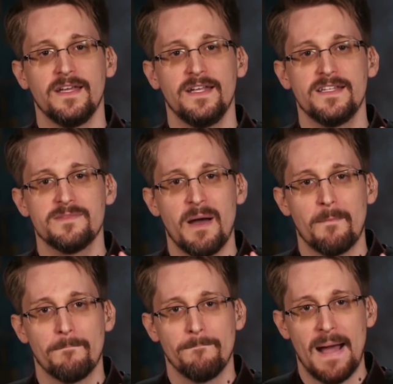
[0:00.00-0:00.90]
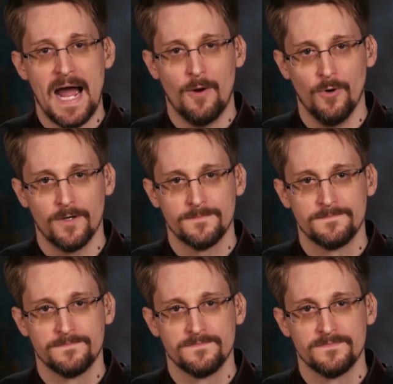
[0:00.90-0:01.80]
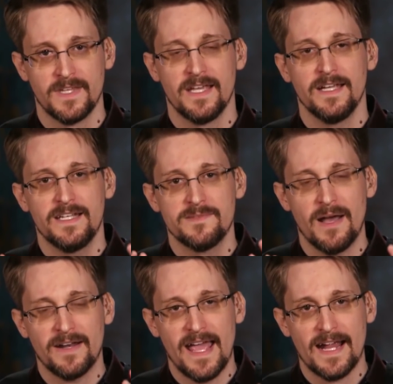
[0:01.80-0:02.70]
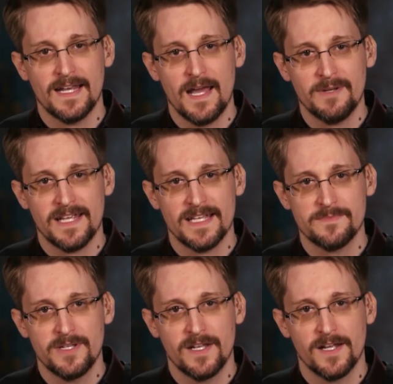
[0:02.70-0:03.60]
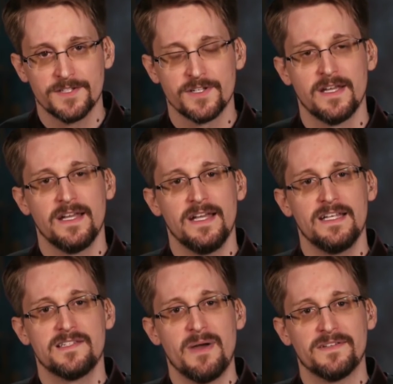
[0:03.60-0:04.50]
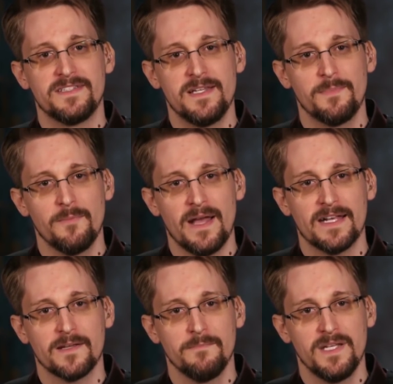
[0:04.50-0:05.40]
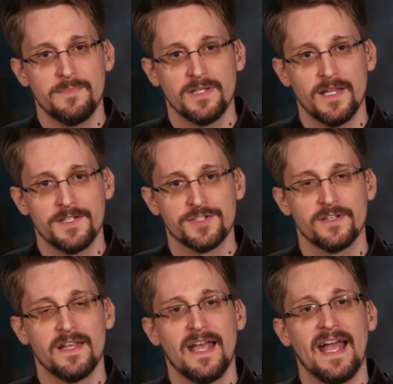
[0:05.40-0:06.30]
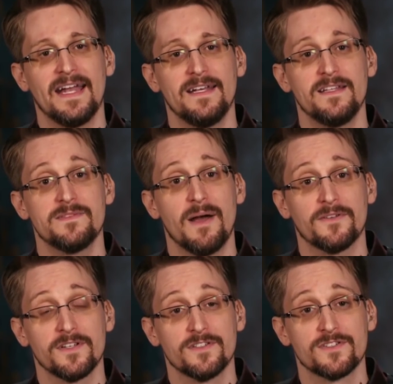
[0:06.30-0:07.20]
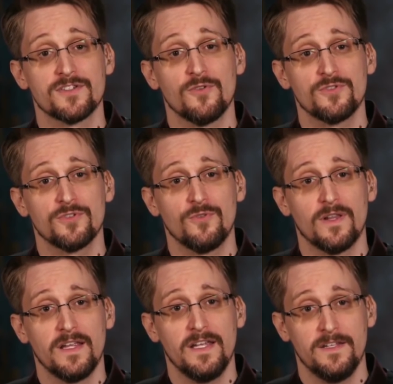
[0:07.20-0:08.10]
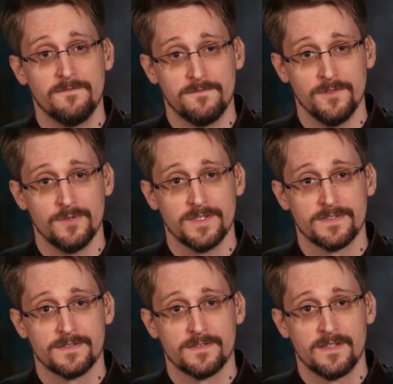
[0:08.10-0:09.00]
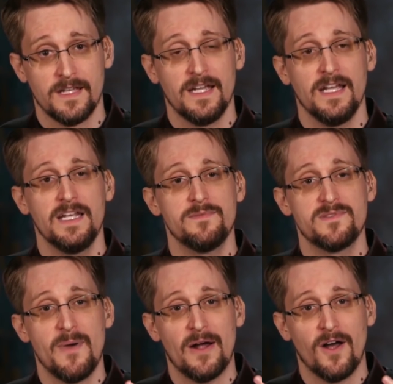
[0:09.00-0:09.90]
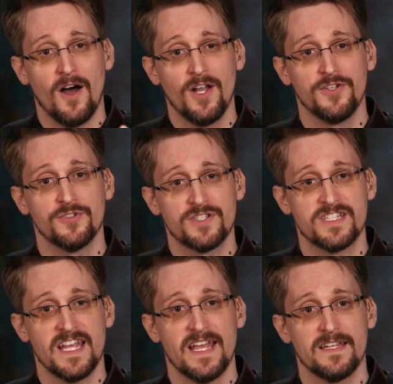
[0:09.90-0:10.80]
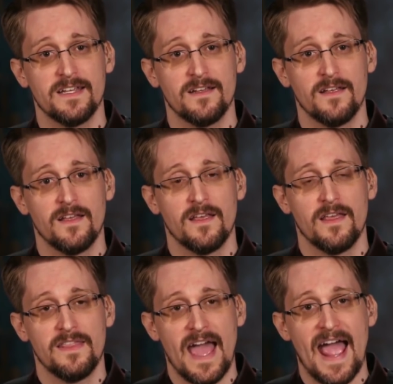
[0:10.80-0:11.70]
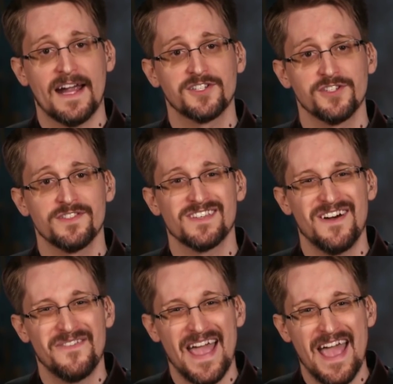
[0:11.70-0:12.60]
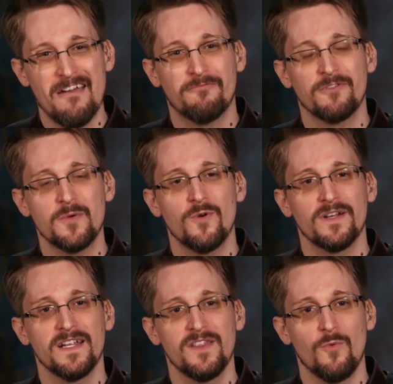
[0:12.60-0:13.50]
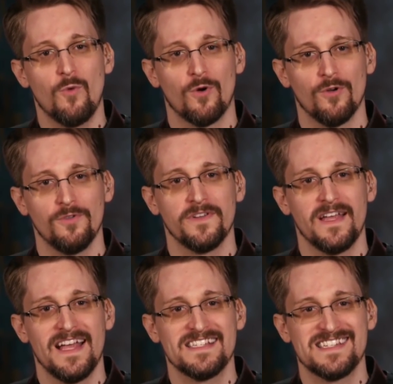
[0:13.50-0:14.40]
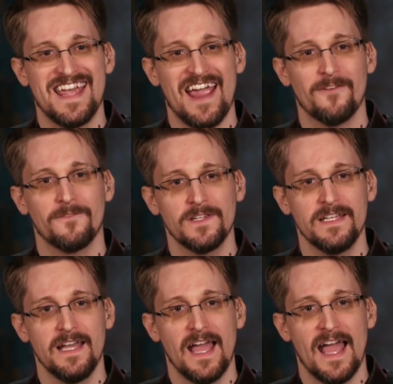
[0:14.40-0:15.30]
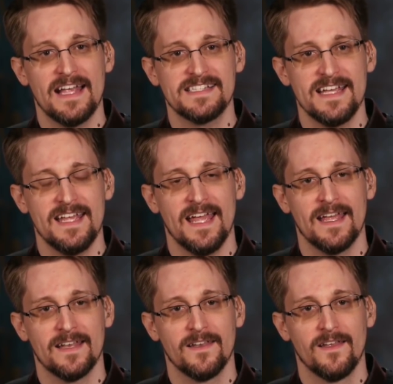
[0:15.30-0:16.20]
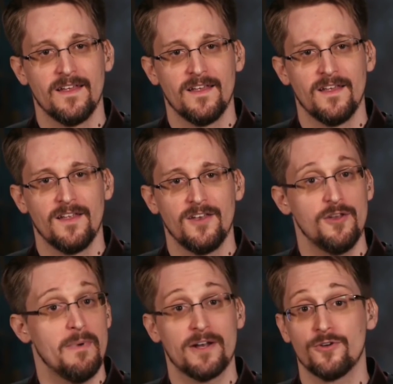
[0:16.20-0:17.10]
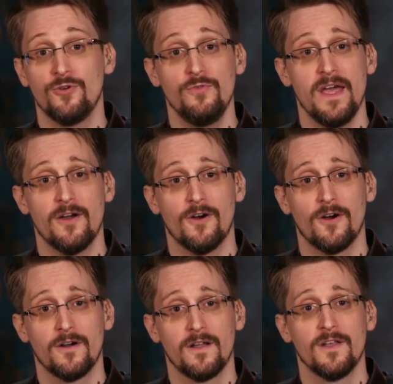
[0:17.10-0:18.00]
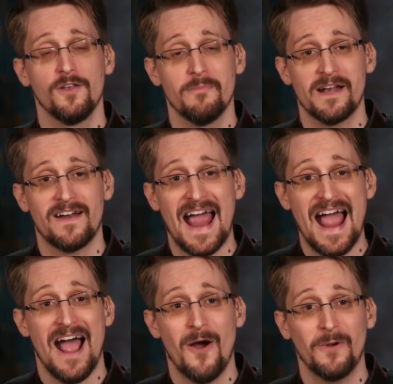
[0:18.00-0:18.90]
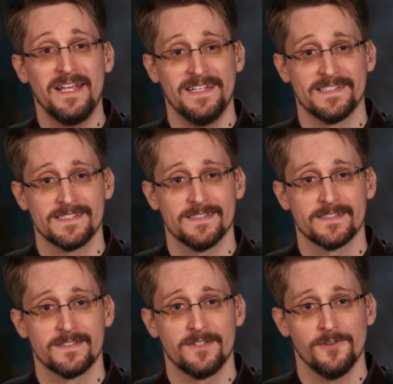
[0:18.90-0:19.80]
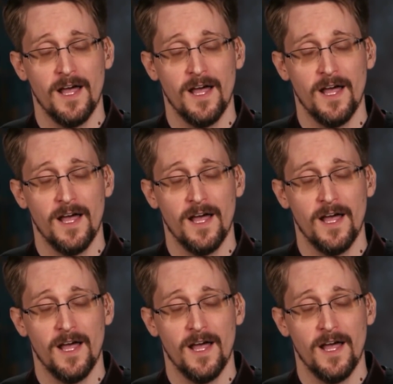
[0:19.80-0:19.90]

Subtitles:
It is about power. It is about economic espionage, it is about diplomatic manipulation, and it is about social influence. It is about understanding the actions of everyone in the world as carefully as they can, no matter who they are, no matter how innocent their